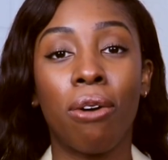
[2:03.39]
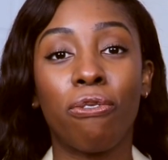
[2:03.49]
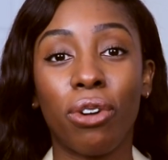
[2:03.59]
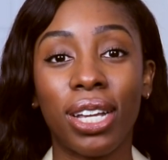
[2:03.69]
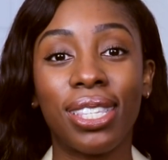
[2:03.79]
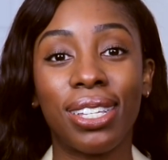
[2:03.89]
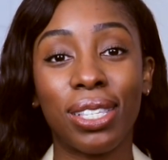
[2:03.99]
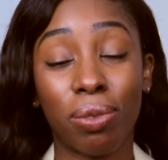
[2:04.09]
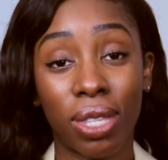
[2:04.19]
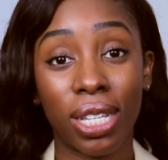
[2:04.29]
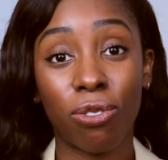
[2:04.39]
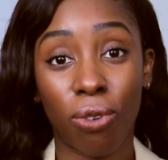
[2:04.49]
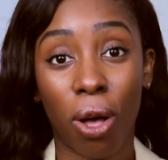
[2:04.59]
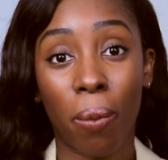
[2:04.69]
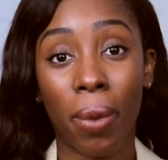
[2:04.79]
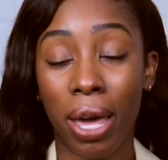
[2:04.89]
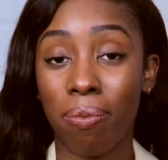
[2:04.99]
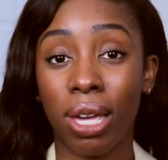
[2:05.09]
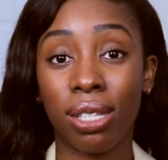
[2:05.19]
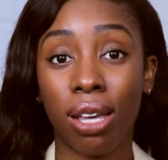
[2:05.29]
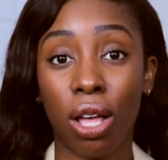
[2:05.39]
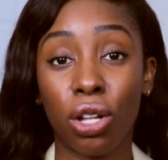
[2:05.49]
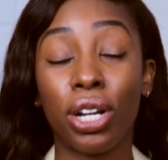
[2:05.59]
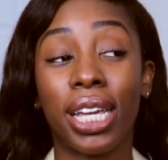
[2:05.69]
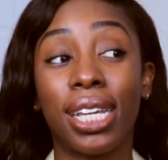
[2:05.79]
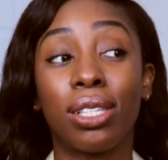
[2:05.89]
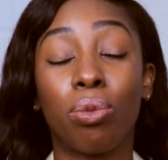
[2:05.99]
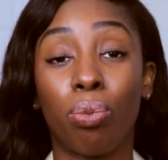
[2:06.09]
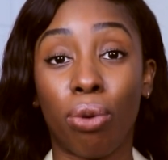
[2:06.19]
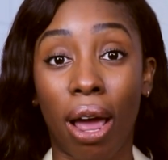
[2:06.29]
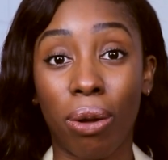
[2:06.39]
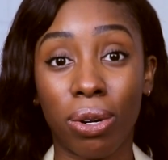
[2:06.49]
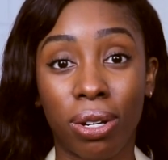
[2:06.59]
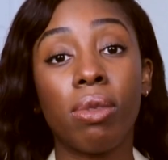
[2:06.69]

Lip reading: For instance, this fall, my base color is brown.